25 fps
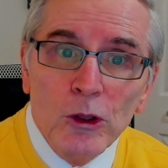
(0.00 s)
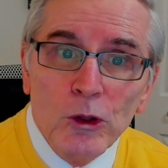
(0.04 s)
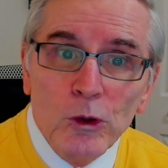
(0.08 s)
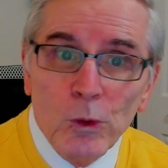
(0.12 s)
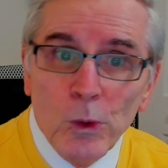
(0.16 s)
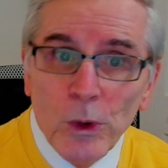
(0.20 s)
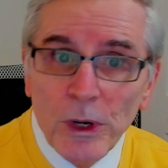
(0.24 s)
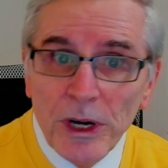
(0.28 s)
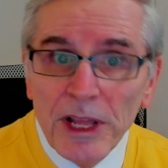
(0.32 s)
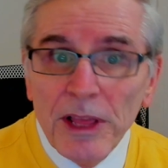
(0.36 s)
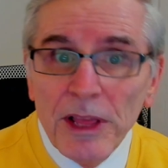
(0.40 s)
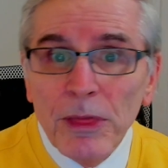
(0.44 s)

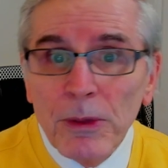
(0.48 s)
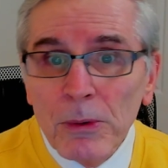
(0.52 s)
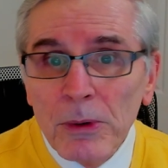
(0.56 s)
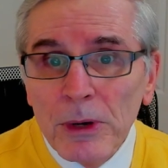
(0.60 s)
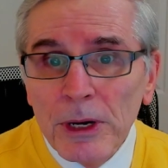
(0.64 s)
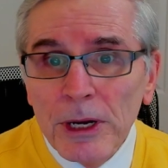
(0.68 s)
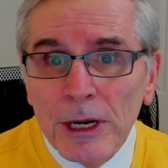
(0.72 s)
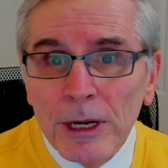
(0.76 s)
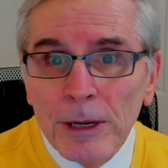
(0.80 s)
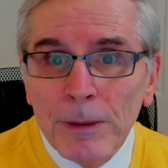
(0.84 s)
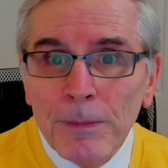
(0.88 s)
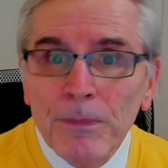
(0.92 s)

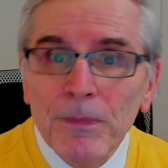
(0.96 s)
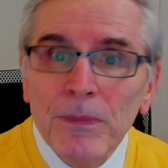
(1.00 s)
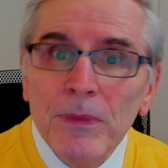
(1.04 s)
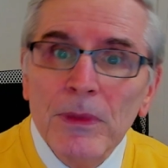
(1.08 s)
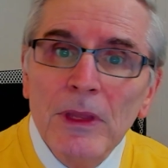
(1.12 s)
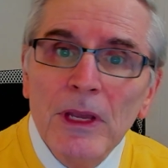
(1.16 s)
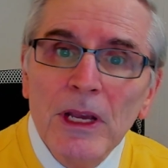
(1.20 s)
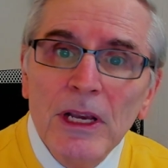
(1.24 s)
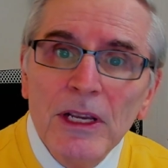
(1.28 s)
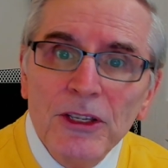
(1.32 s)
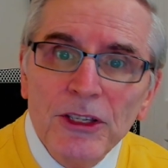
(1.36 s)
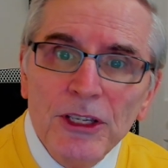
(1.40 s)
23,
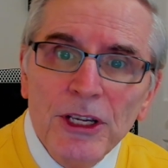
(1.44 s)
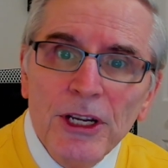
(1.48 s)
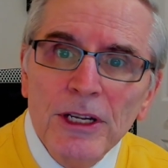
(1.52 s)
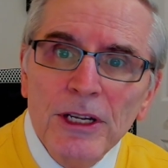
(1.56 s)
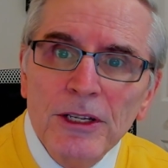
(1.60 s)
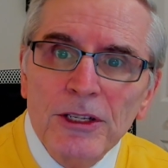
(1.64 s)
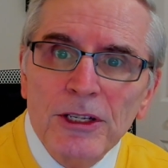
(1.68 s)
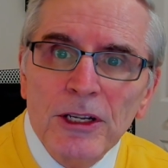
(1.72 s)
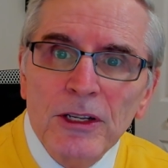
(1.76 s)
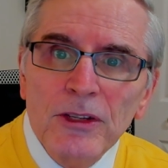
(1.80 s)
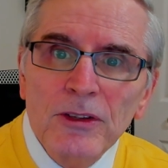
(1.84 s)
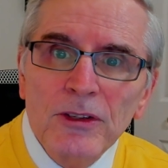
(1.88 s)

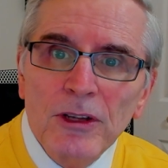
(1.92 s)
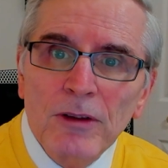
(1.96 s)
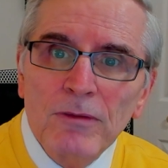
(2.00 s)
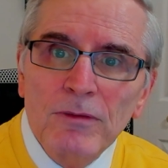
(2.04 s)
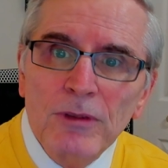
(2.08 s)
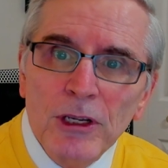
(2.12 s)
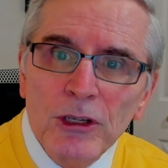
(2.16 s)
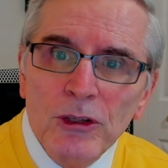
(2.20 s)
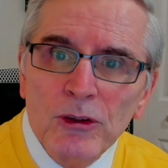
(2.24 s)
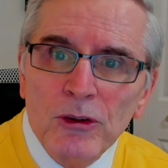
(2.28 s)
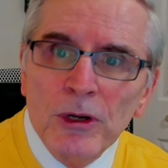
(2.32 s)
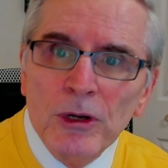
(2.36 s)
citizens of
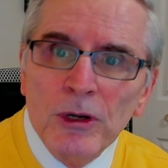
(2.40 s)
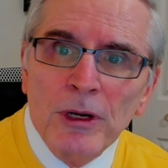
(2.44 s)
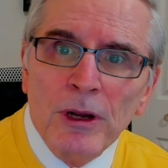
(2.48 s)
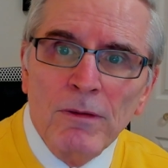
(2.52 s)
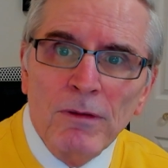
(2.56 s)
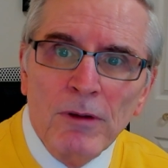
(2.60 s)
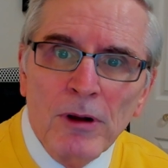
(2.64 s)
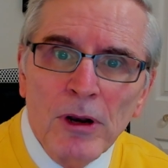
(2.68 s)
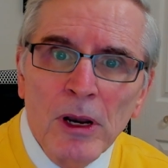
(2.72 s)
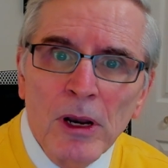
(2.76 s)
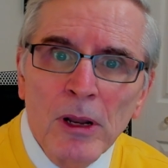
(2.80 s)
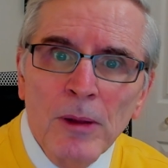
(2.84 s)
District
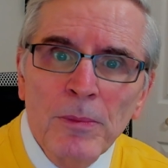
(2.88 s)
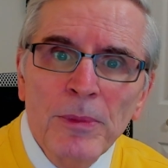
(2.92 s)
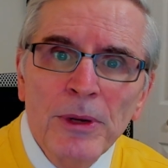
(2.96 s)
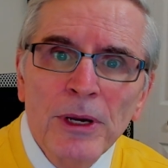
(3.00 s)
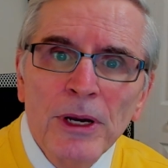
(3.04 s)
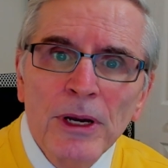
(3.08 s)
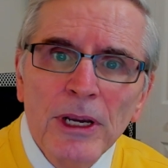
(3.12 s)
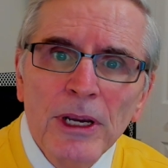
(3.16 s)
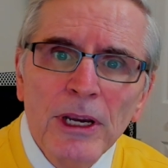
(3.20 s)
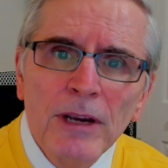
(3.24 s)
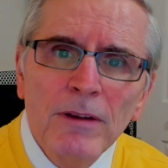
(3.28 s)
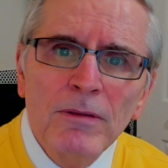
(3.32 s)
of
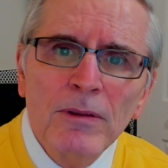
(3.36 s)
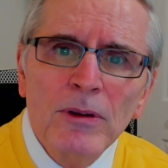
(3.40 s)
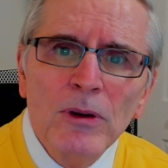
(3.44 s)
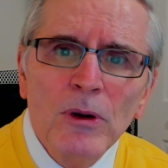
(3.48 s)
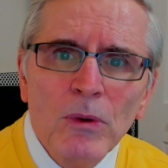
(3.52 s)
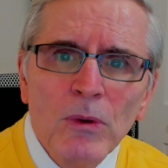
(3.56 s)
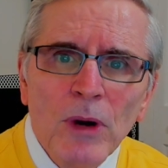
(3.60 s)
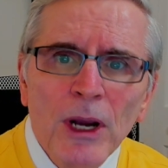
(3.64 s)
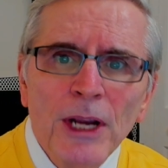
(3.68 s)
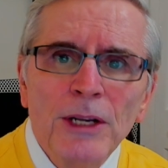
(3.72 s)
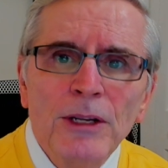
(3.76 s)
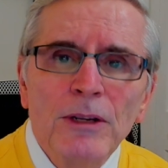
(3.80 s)
Columbia given
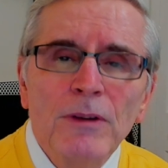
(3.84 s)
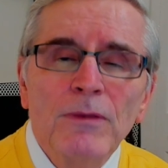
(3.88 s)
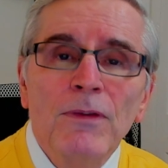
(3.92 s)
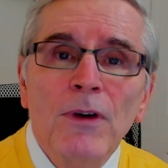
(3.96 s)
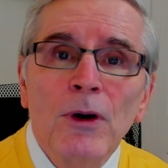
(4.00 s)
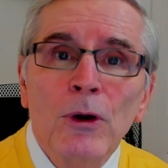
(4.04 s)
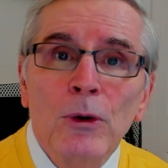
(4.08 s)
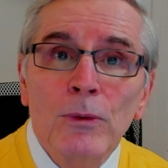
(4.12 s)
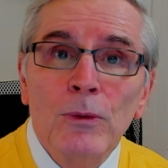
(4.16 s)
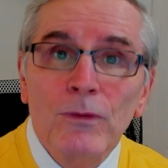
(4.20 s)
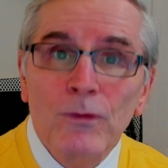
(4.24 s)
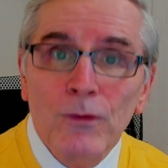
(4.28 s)
the right to
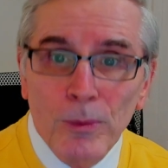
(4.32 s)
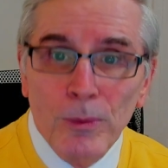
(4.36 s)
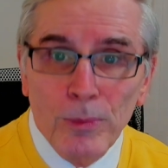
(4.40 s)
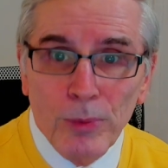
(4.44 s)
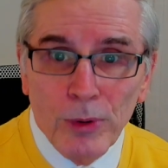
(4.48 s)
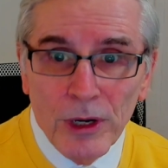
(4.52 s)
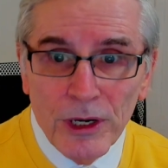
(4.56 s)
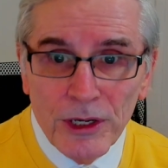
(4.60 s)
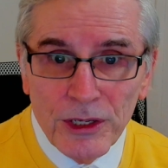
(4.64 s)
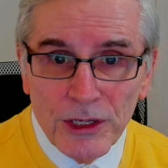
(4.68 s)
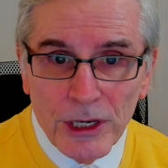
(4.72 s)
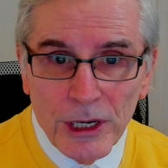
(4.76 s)
vote for
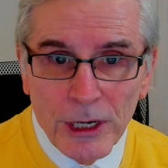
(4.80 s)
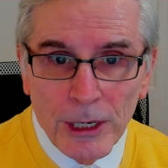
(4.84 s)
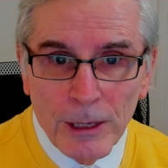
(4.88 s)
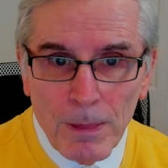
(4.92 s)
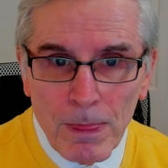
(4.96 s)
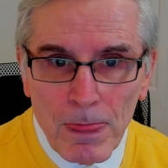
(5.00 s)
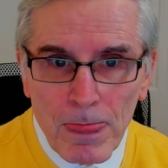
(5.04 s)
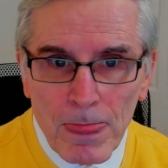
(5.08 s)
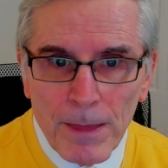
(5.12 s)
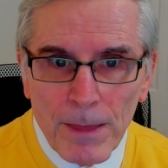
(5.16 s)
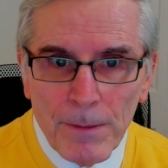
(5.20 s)
president.